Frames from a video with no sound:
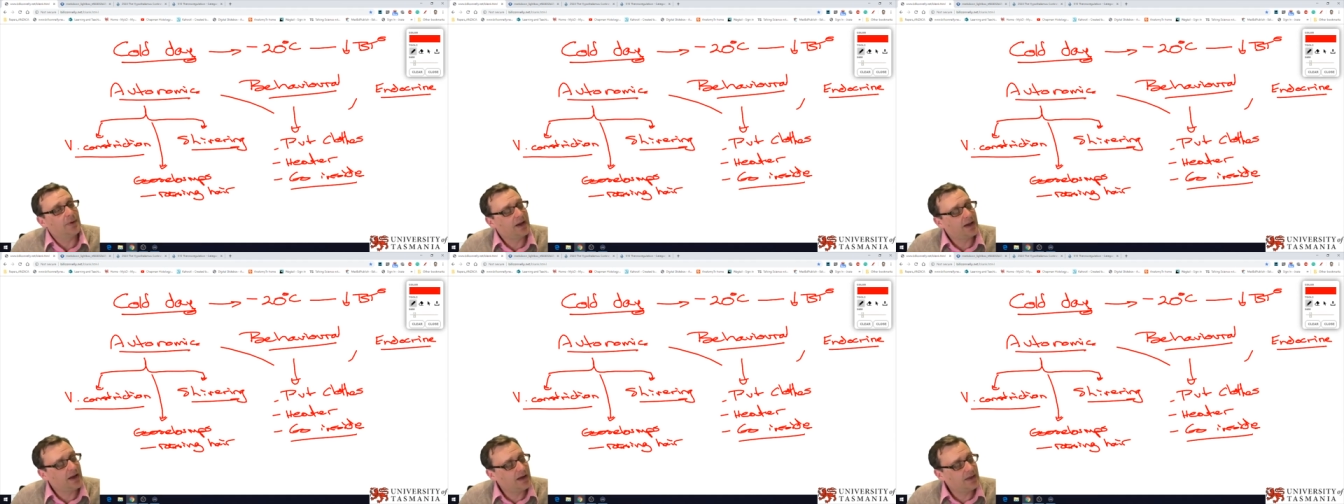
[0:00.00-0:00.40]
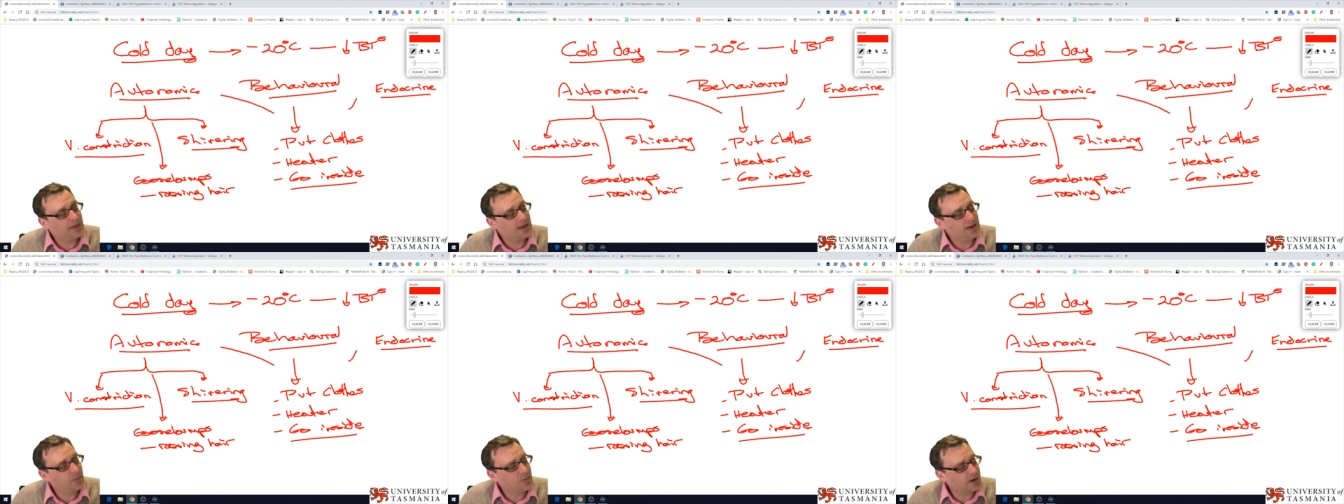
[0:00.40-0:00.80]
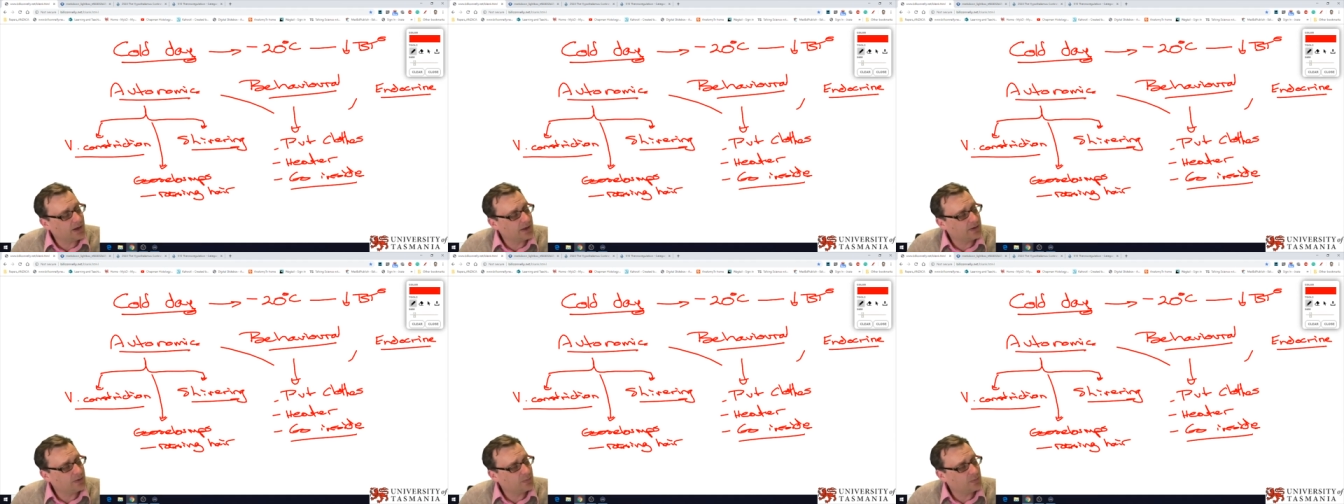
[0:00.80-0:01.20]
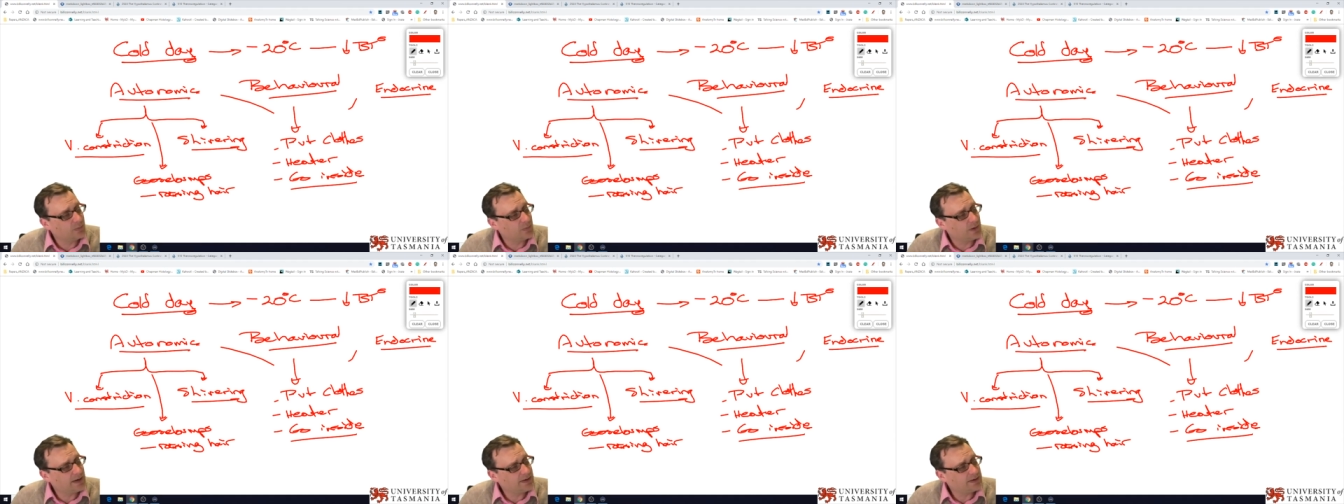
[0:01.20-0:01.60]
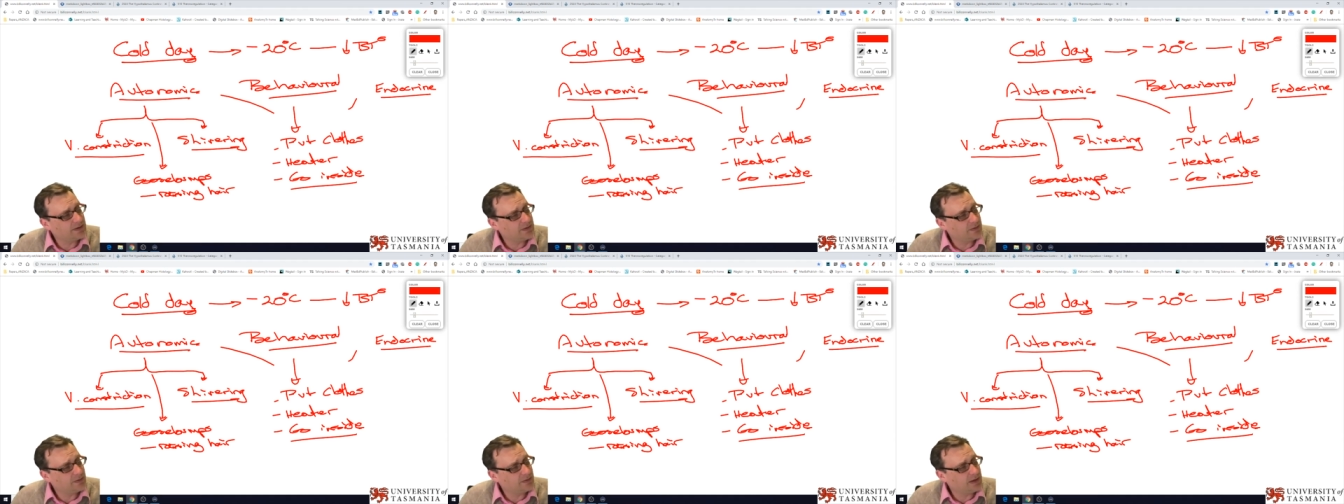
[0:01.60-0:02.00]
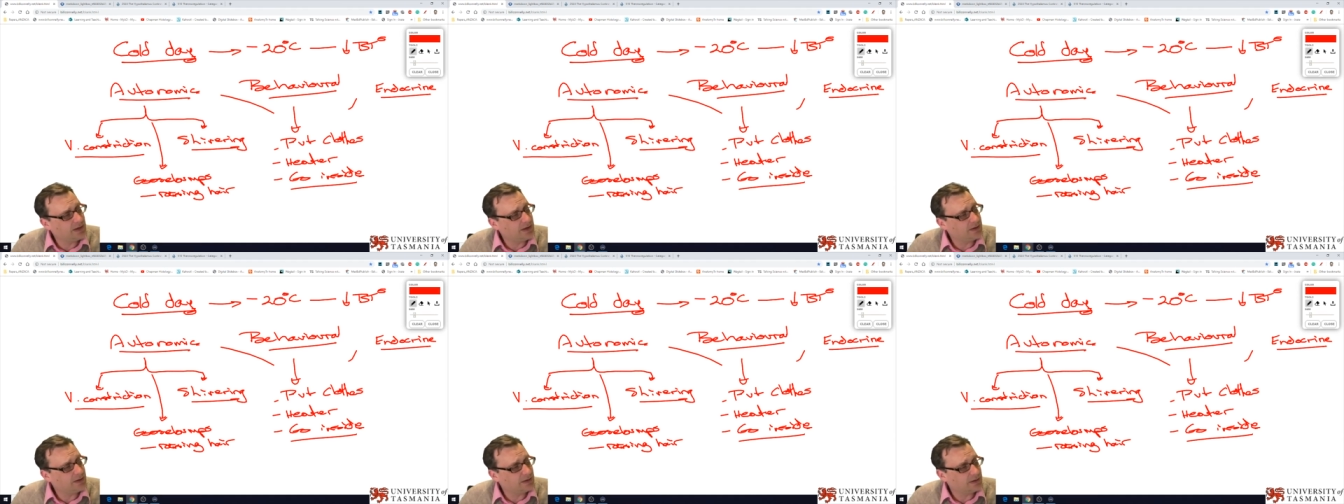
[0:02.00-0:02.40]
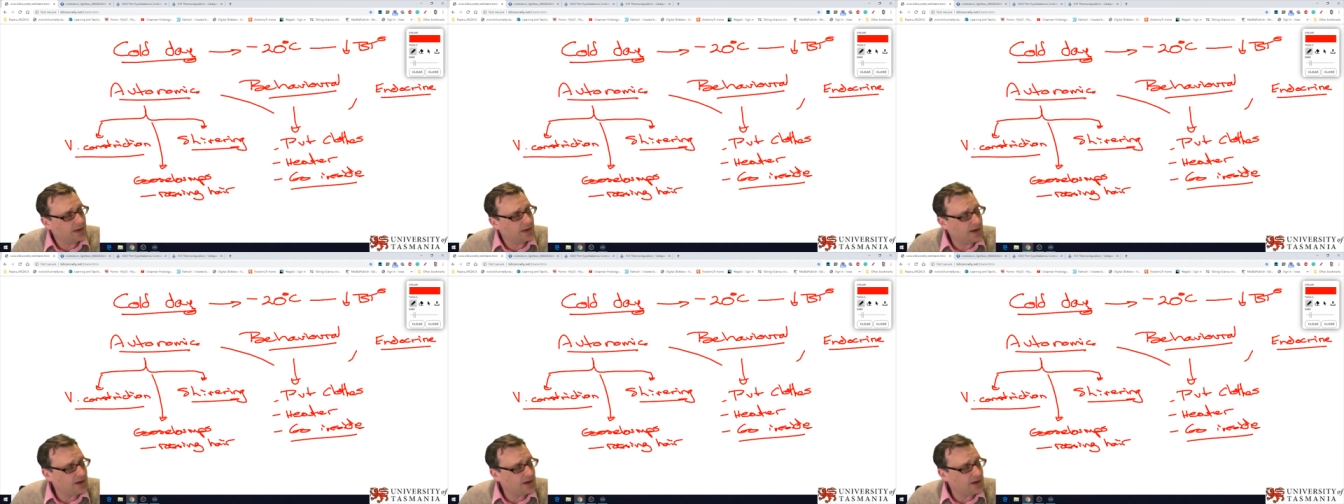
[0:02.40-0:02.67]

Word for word: Um, I can't think what other ways are you thinking